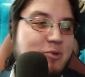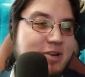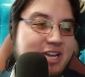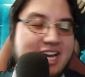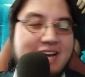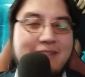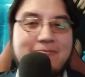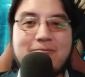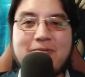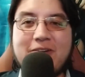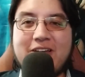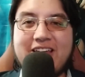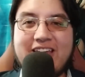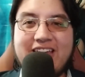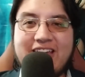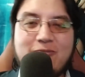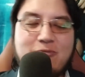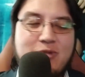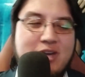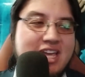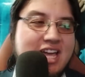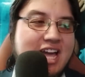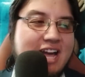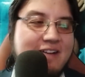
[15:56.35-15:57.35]
We
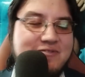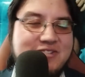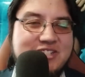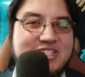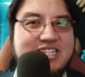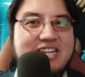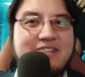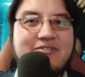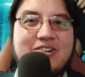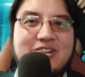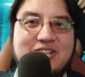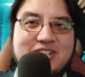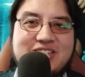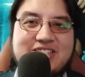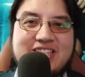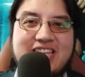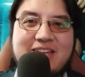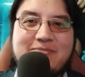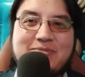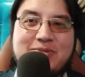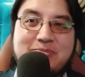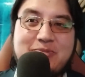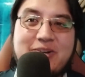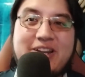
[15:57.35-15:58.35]
have several
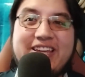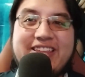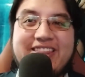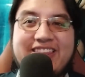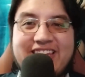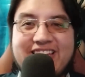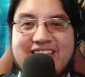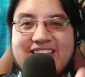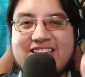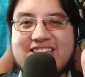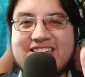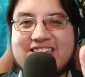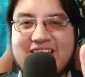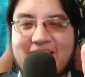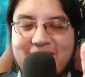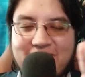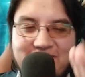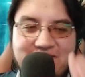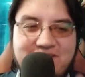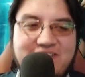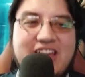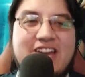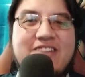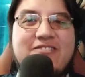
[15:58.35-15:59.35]
steps, but I think this is
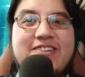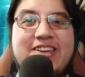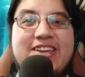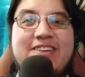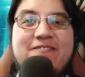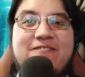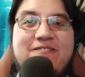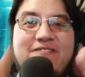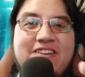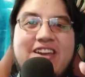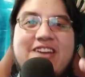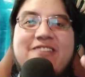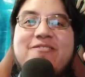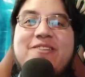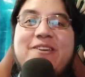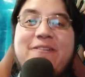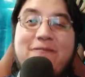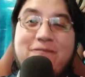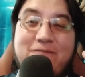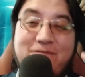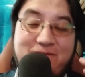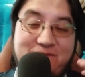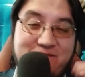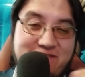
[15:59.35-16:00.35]
a very,
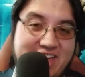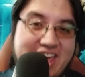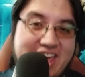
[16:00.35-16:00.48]
very,